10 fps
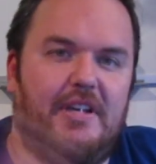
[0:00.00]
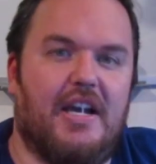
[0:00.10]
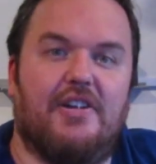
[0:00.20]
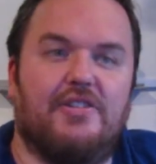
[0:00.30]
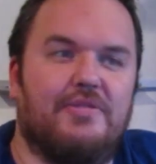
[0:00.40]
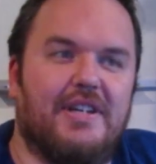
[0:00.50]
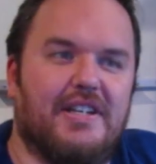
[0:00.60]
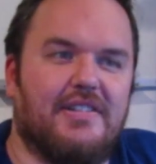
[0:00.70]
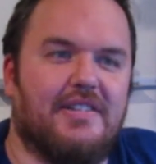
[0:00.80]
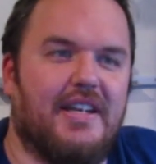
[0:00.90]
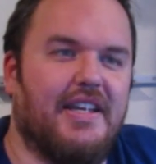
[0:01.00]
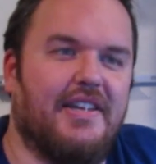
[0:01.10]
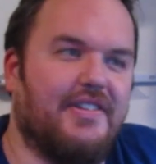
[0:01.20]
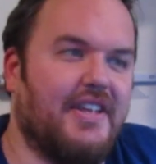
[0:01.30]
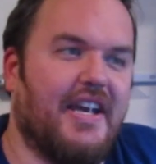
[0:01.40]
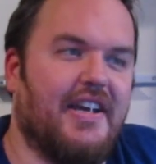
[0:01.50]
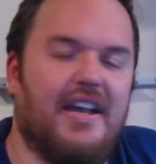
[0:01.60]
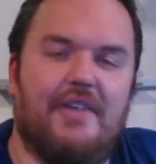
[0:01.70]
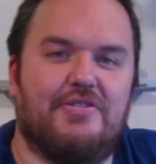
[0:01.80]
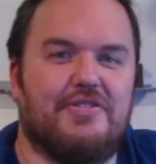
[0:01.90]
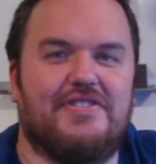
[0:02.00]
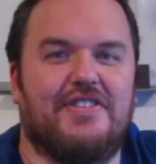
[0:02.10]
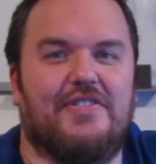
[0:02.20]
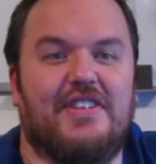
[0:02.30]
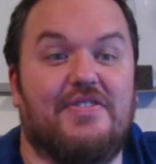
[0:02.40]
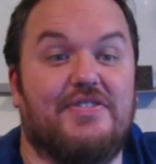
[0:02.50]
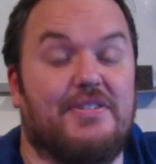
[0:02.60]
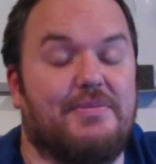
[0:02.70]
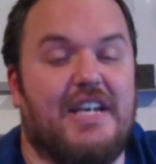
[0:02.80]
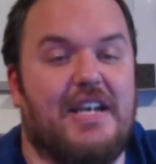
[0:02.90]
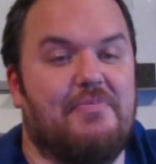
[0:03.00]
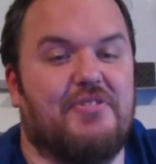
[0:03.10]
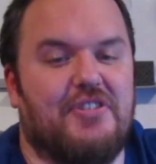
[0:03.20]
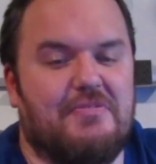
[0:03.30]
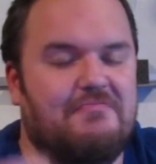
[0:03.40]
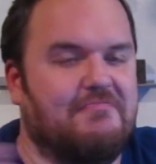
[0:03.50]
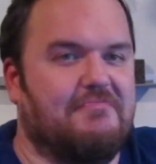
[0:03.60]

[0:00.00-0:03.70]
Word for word: I don't know where, and yeah, I was stressing over them for some time, so